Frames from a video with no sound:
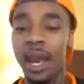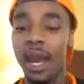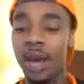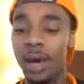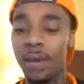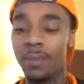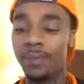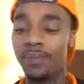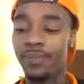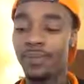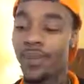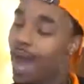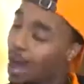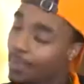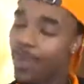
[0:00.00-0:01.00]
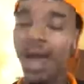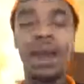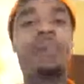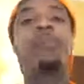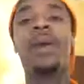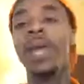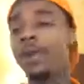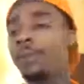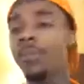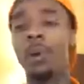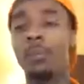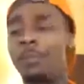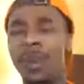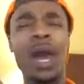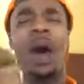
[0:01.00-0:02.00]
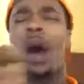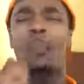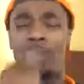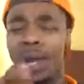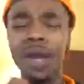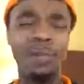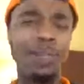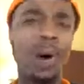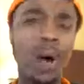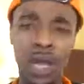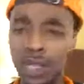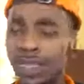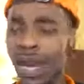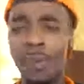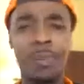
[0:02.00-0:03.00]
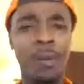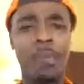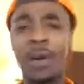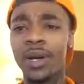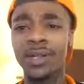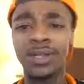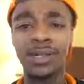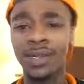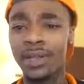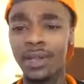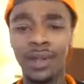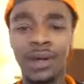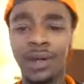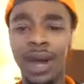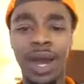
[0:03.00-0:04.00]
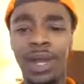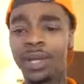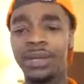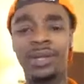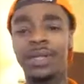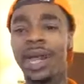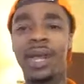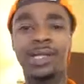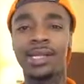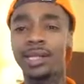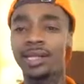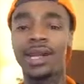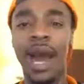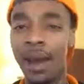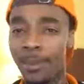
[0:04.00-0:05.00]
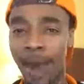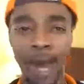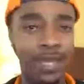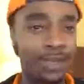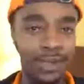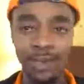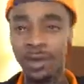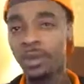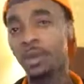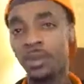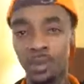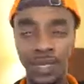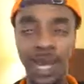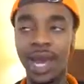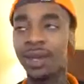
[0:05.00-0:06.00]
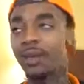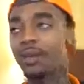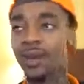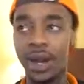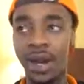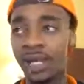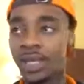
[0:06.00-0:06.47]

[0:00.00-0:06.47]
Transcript: I'm not a beer pong type of person, you know. That's just not my zone category.